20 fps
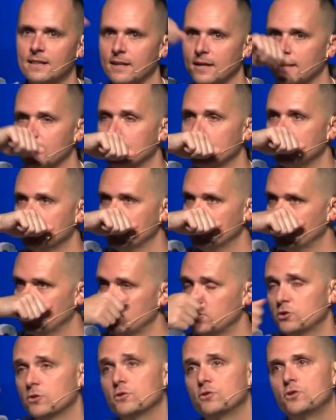Like, and
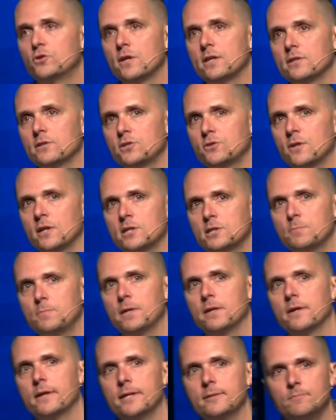Joe
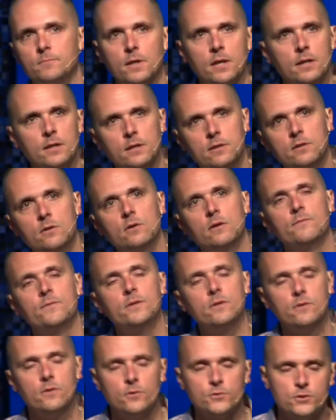Stretchberry, and you don't, if you
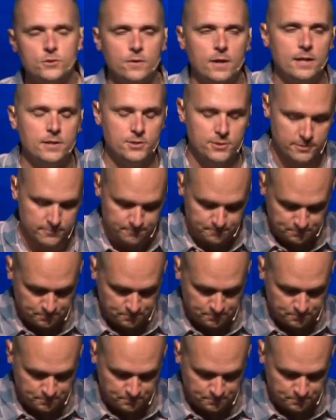don't know Stretch,